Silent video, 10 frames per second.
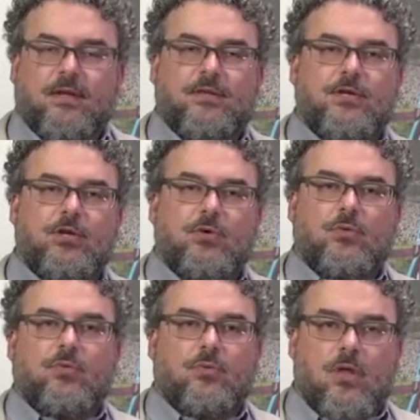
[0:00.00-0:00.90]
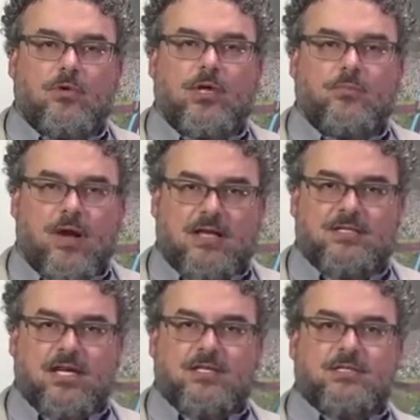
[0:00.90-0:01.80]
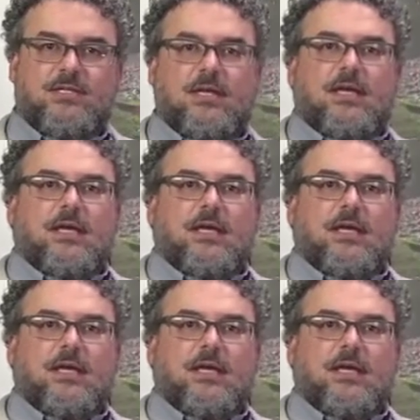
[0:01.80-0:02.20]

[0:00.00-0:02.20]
The new loading process